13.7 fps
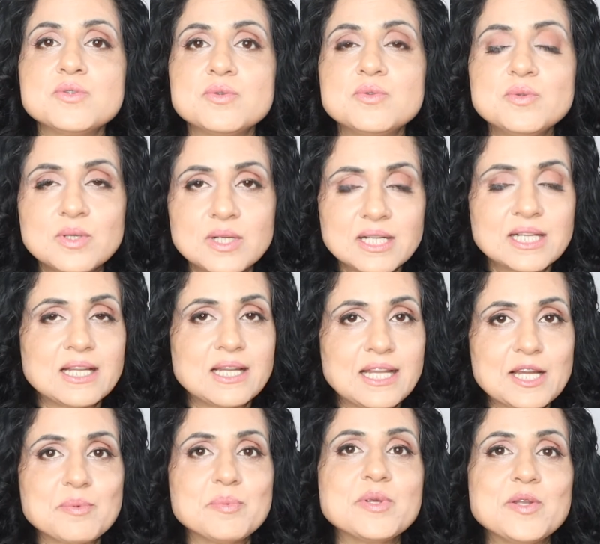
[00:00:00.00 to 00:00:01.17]
do
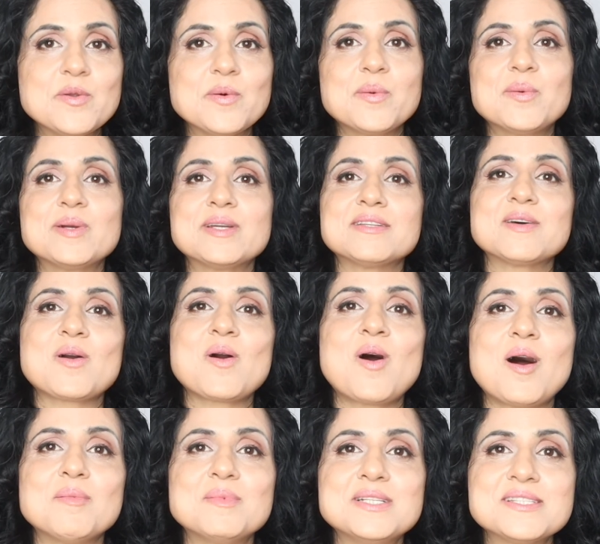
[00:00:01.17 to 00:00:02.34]
let me know in the
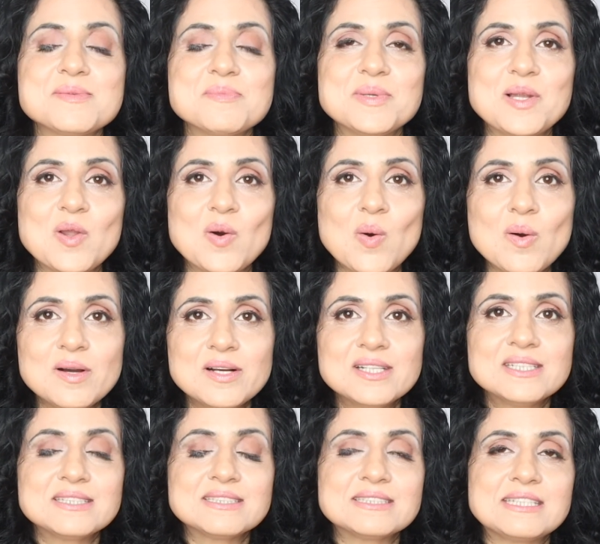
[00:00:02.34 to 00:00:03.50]
comments below,
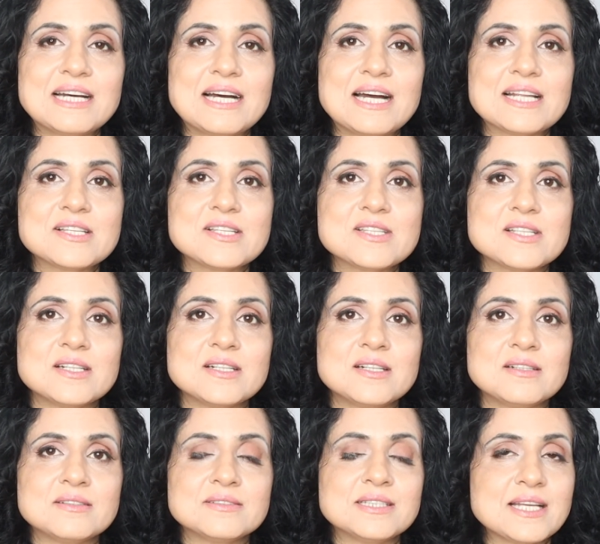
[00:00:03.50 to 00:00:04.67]
that
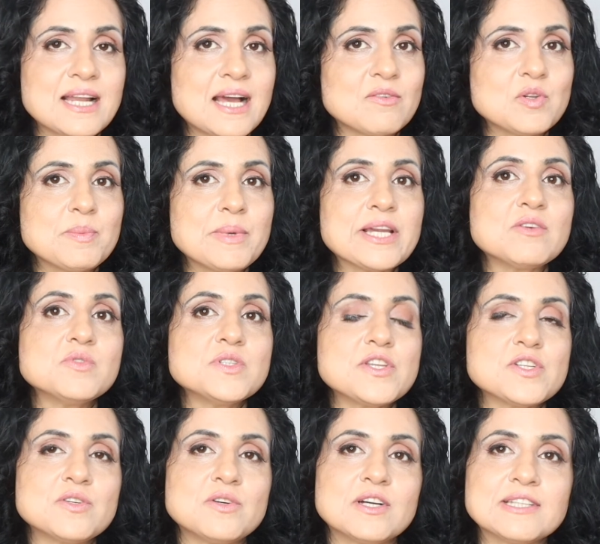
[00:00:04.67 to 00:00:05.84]
then I will make a
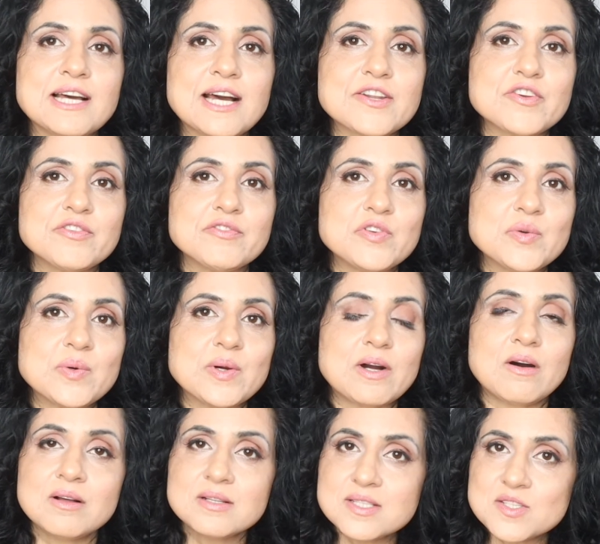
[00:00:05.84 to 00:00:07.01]
video on that review
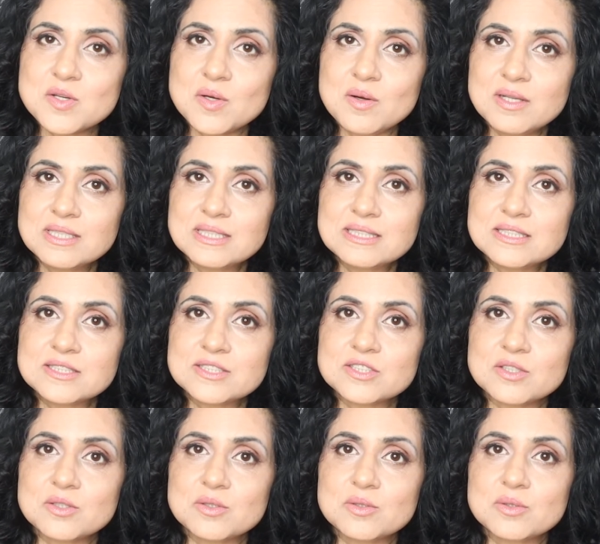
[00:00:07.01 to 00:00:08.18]
also.
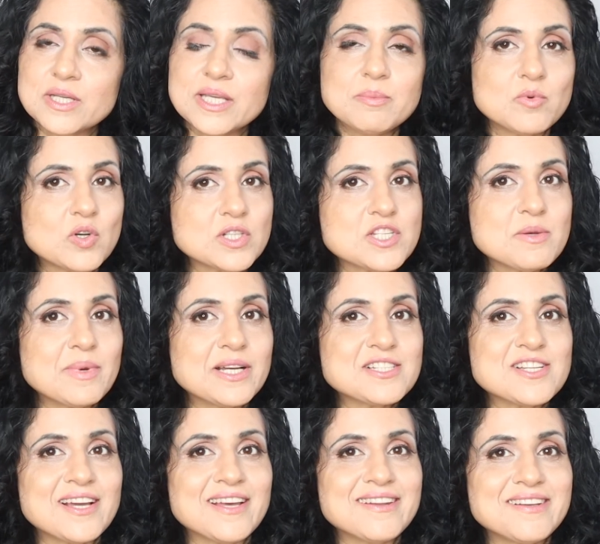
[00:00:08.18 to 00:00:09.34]
So keep watching my
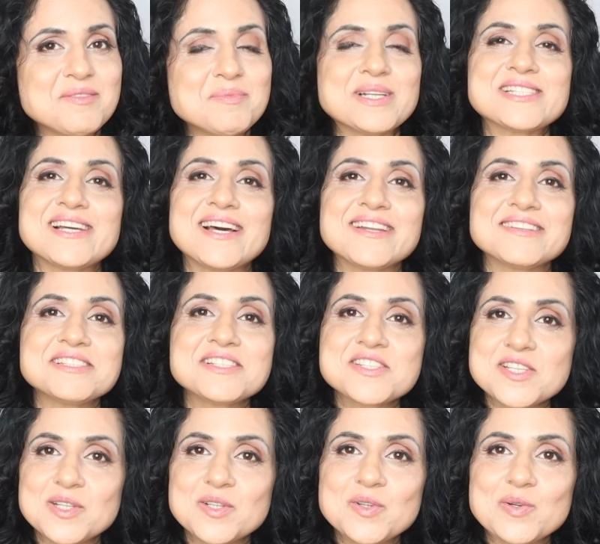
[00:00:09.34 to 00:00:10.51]
channel. My channel is
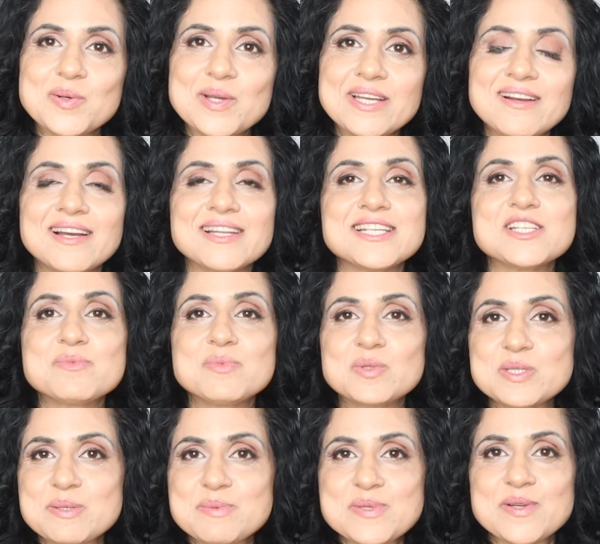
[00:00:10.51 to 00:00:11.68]
still growing. I need more
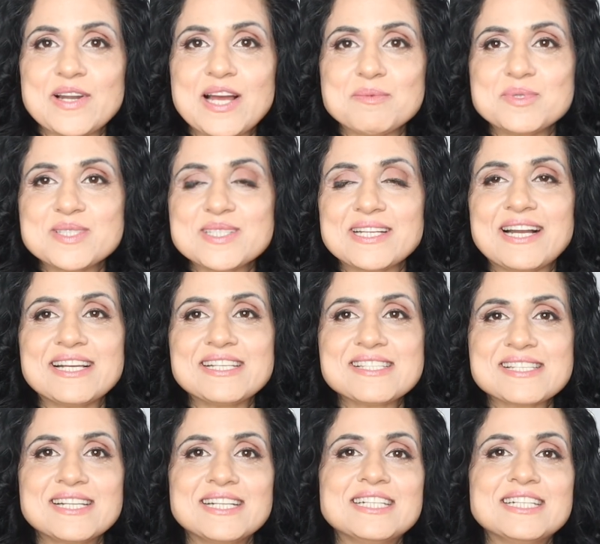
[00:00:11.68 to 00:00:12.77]
subscribers, guys.